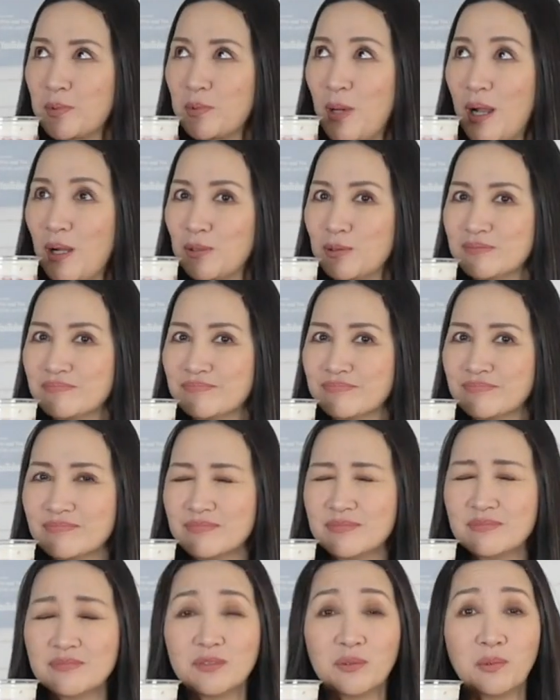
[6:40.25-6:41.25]
Wow,
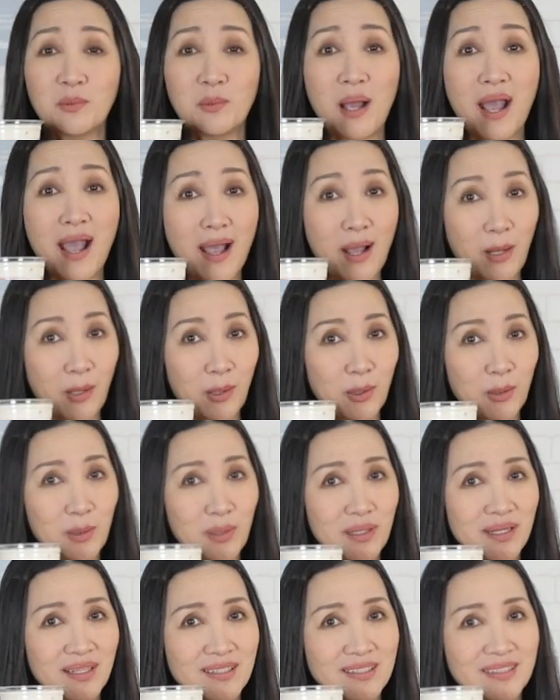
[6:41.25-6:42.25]
wow,
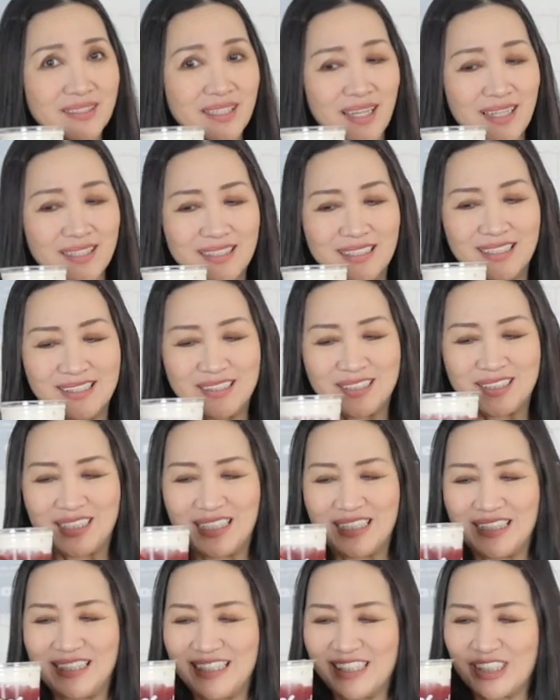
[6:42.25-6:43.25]
that is
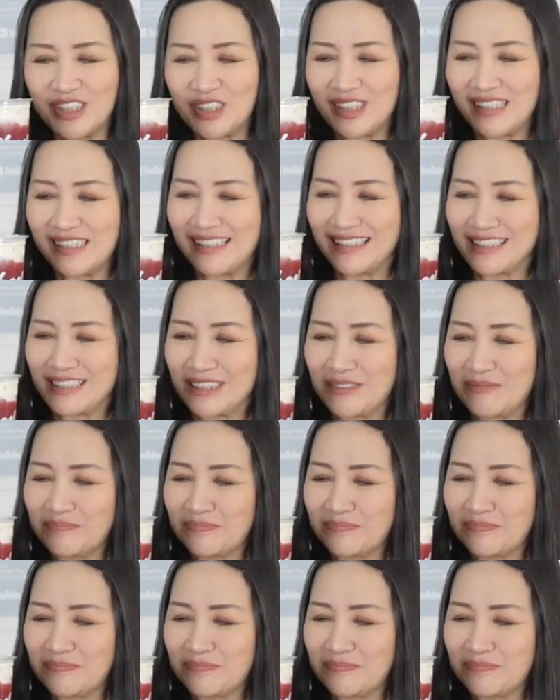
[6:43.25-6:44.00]
delicious.